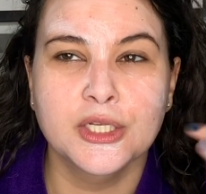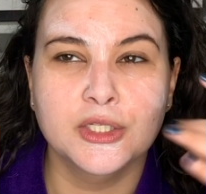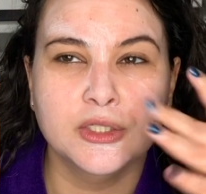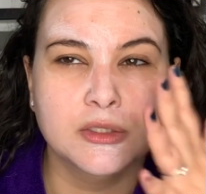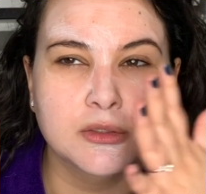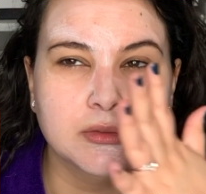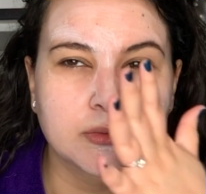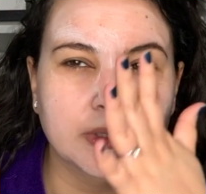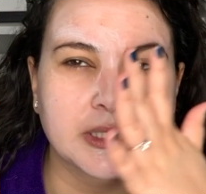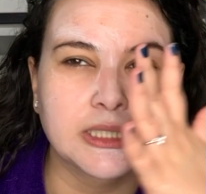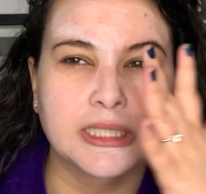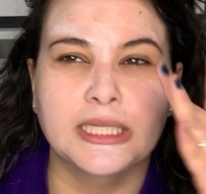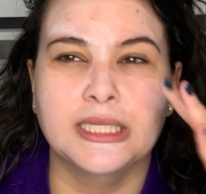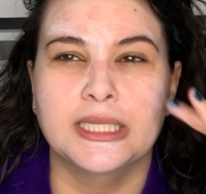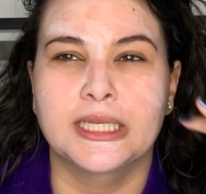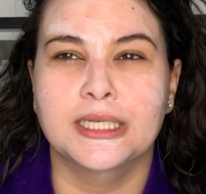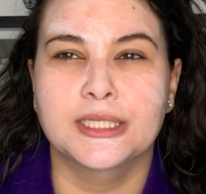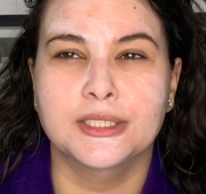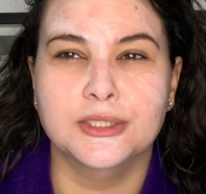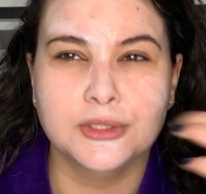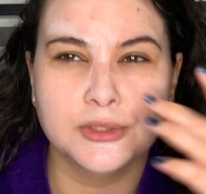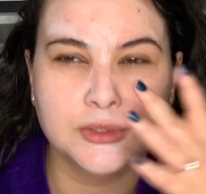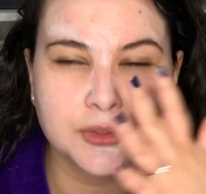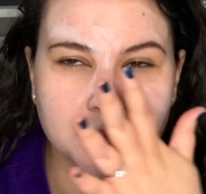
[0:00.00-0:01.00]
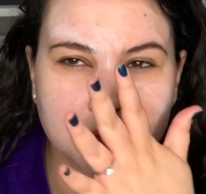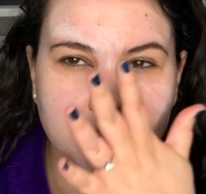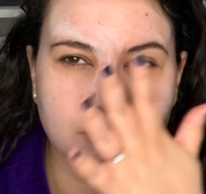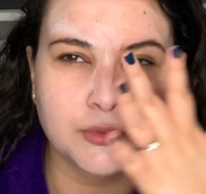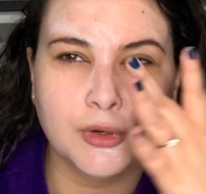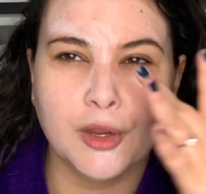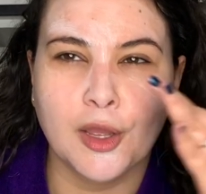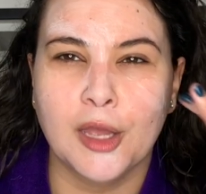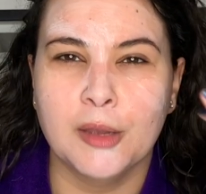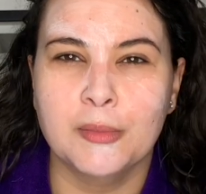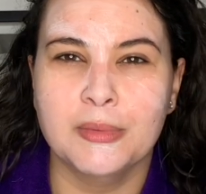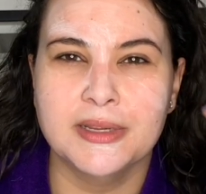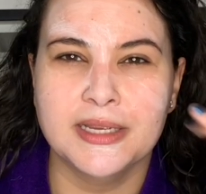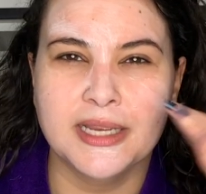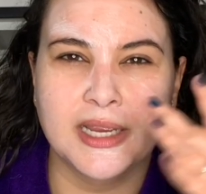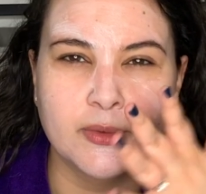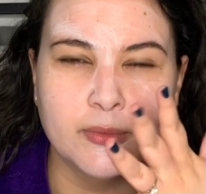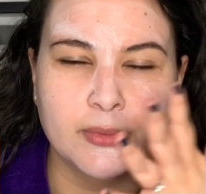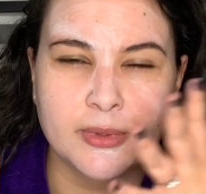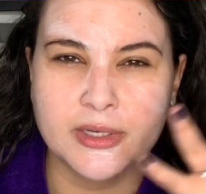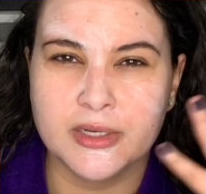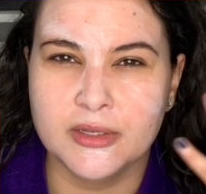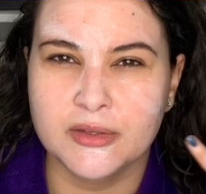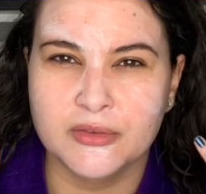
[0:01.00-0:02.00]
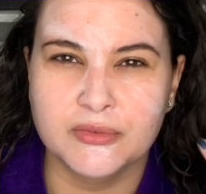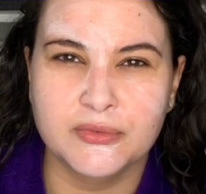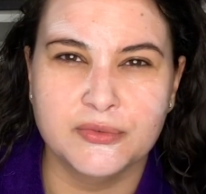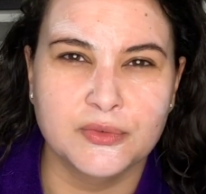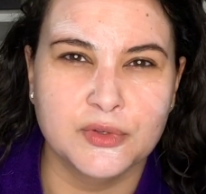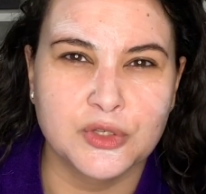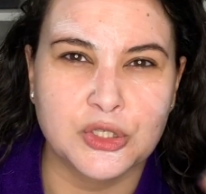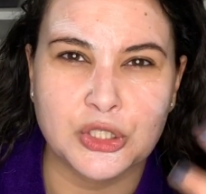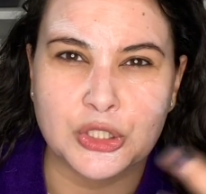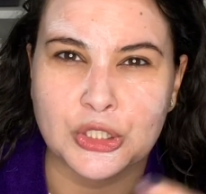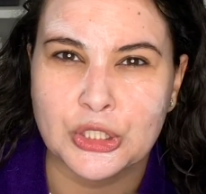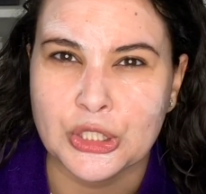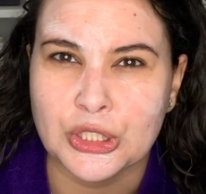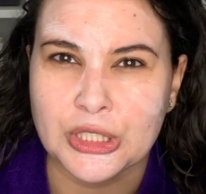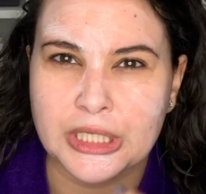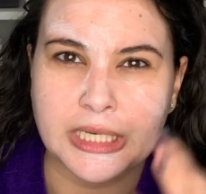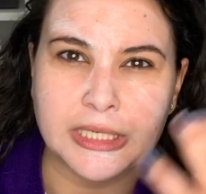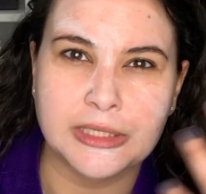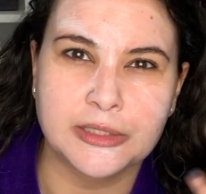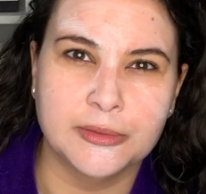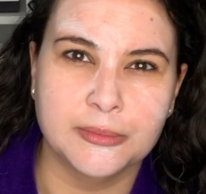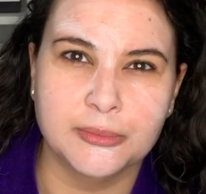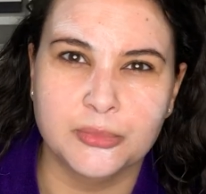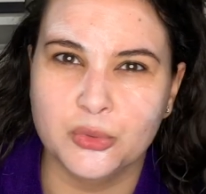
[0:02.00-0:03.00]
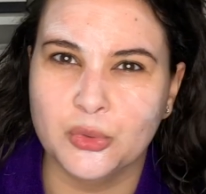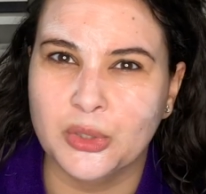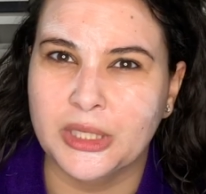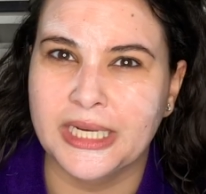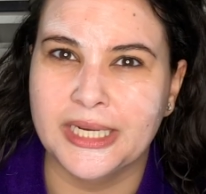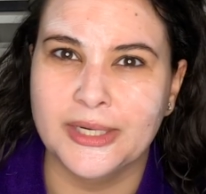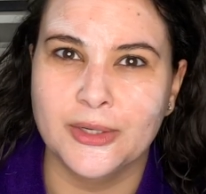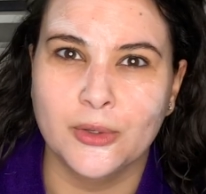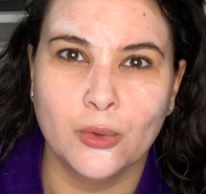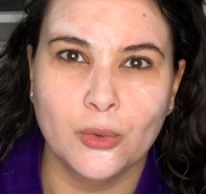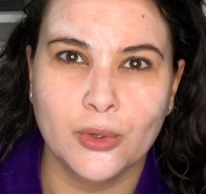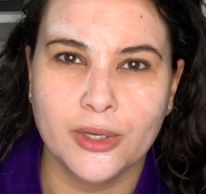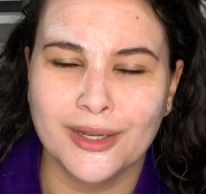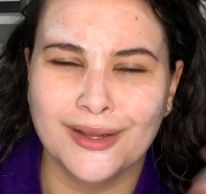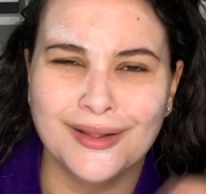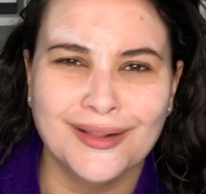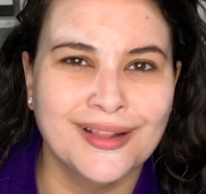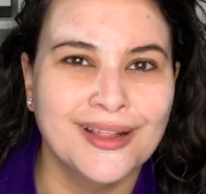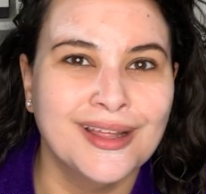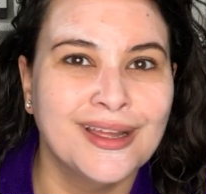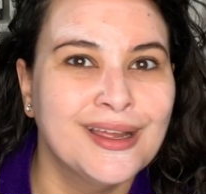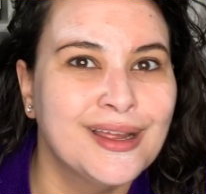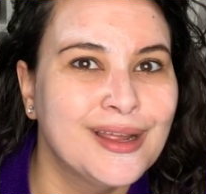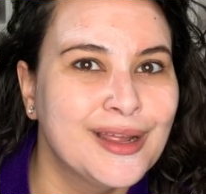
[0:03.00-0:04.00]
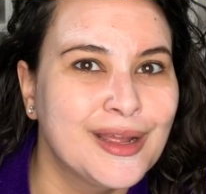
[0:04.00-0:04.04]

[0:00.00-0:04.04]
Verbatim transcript: to really like scrub and get rid of dirt and debris and oil,